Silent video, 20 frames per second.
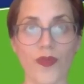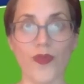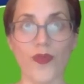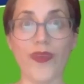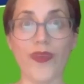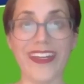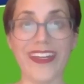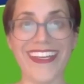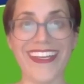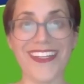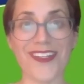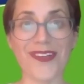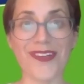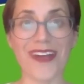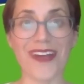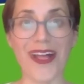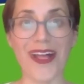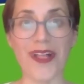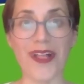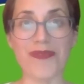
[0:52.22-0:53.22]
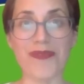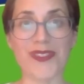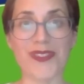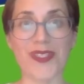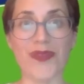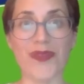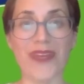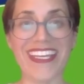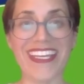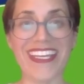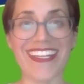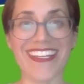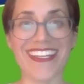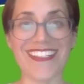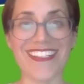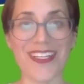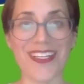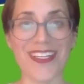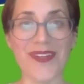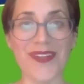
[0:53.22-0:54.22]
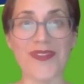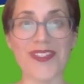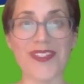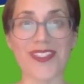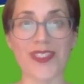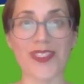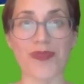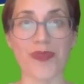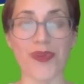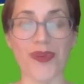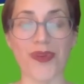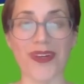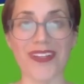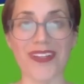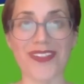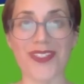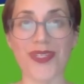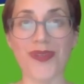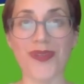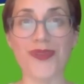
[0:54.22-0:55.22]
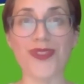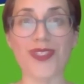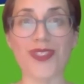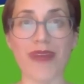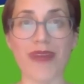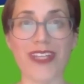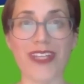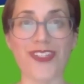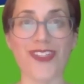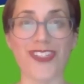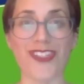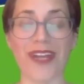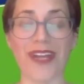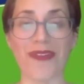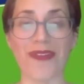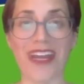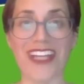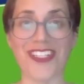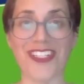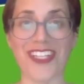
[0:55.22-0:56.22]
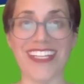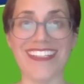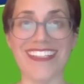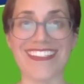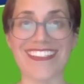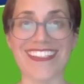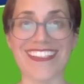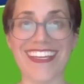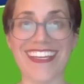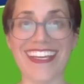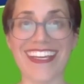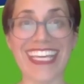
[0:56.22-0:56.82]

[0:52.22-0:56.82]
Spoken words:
We need your help so we can continue to support two special generations,